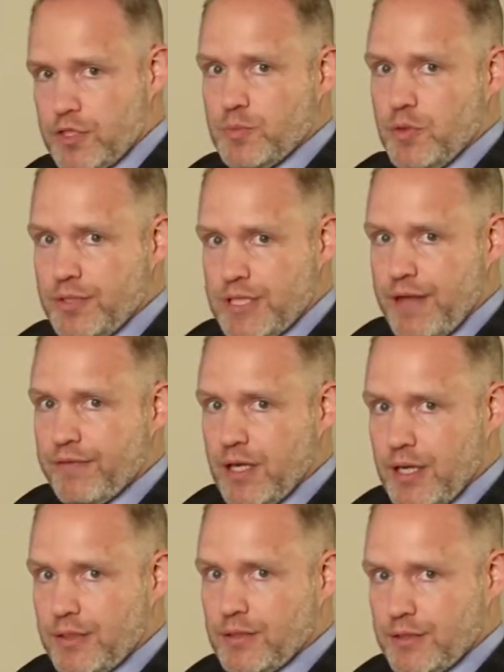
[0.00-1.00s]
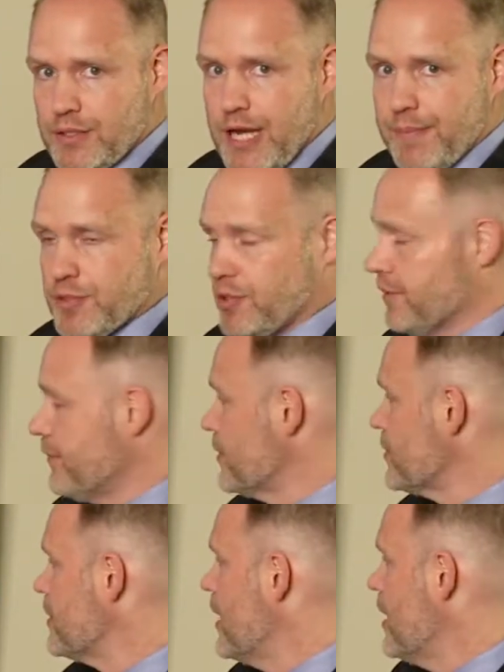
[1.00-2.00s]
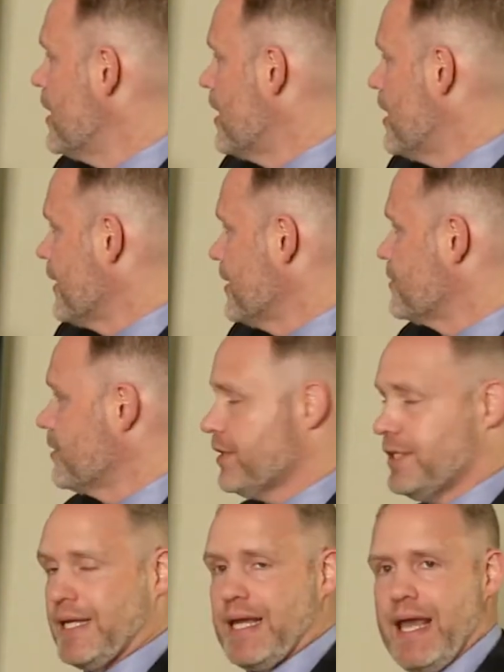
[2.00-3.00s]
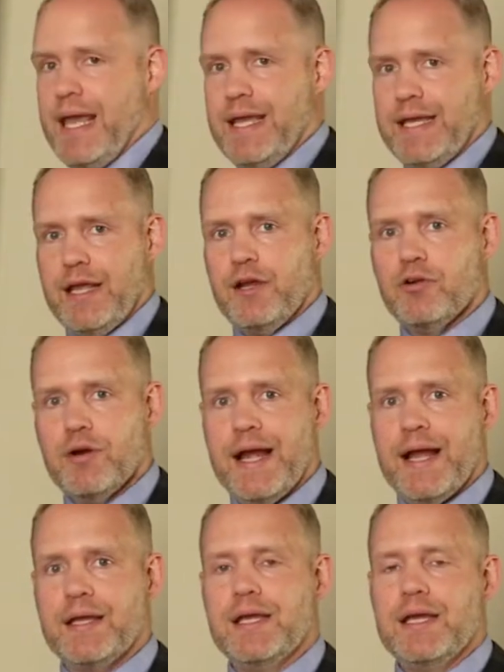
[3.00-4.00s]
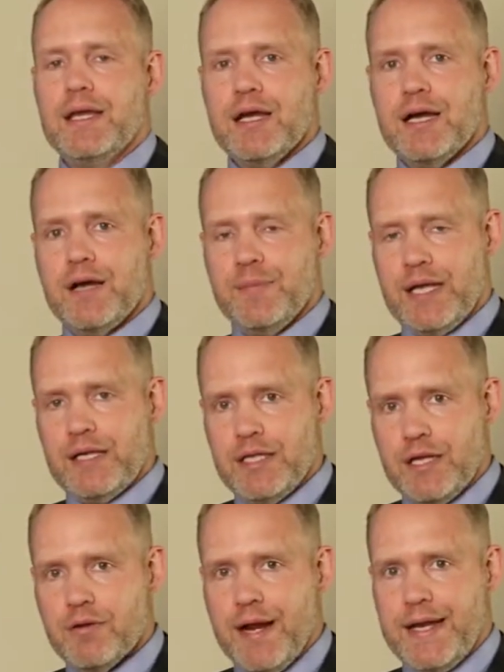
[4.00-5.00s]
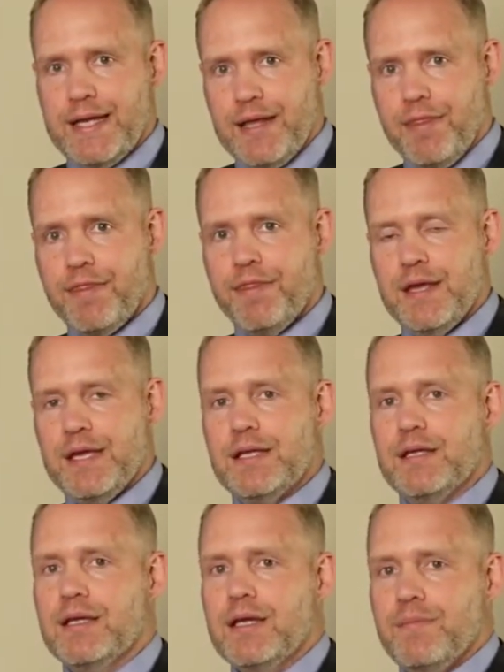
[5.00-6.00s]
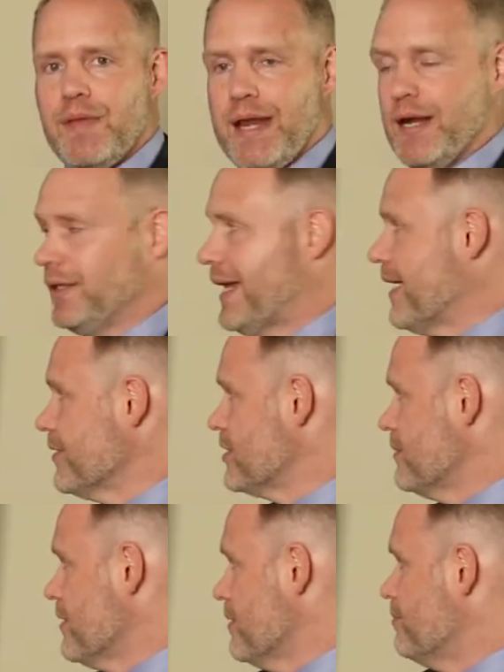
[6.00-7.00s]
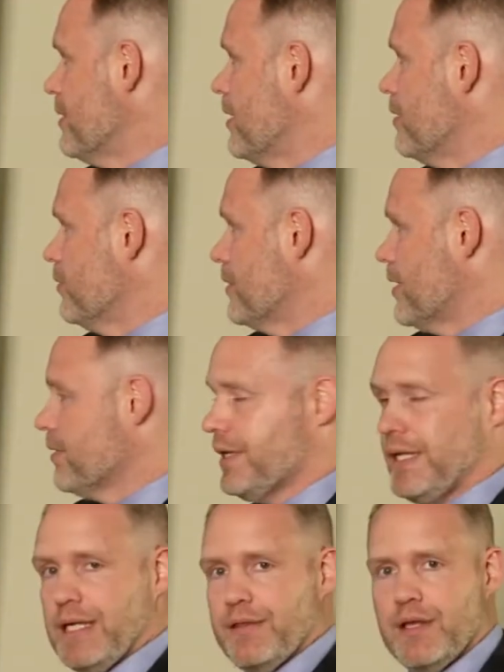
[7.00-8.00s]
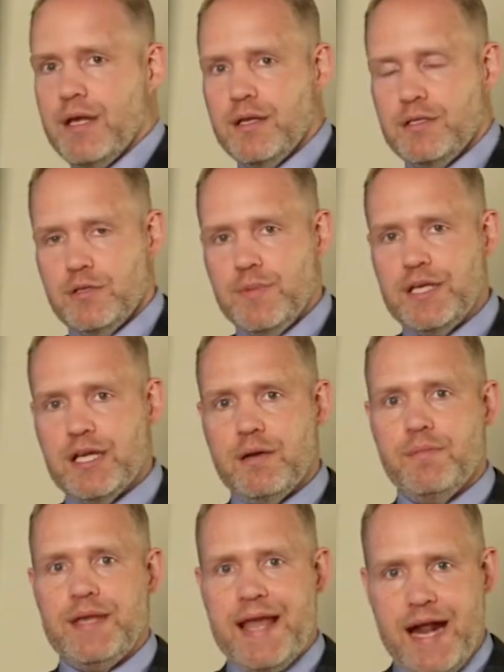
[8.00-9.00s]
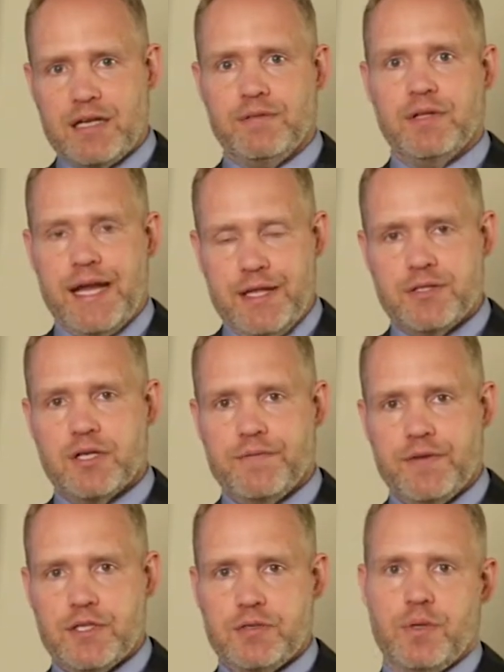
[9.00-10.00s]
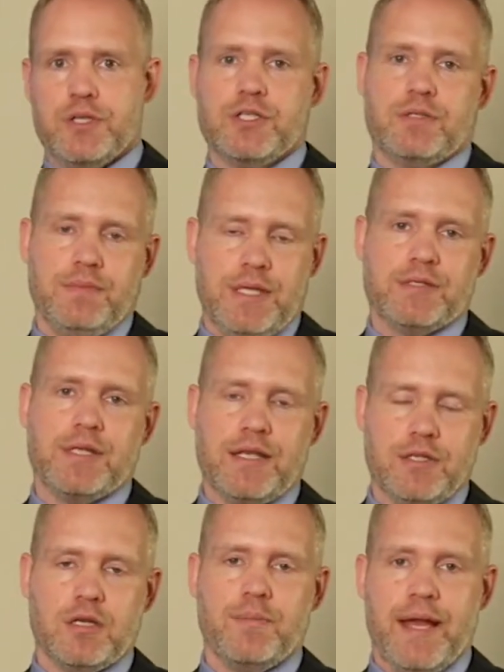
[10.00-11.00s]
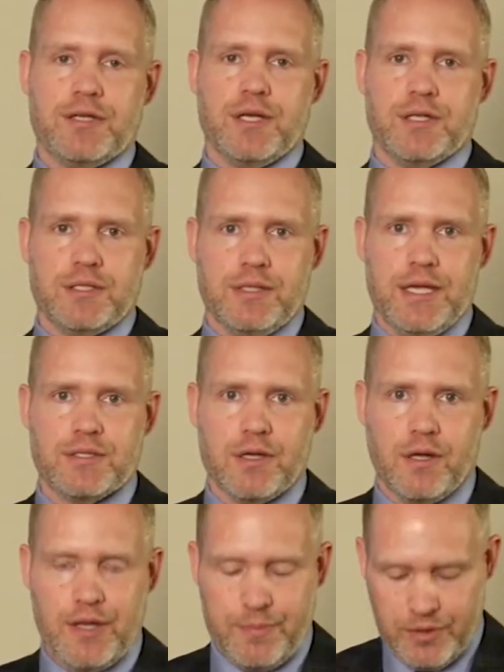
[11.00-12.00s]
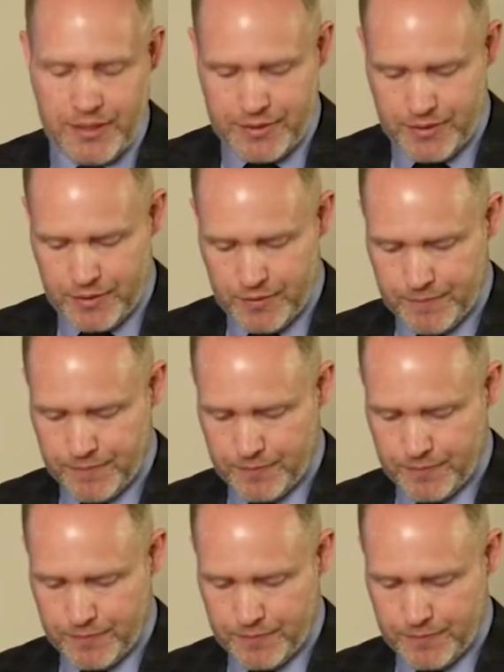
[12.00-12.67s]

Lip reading: Teflon type surface can start to decay, it can crack, it can degrade, it can thin, and it allows some of the bone underneath to become the active gliding surface, which is, as you can imagine, isn't all that pleasant.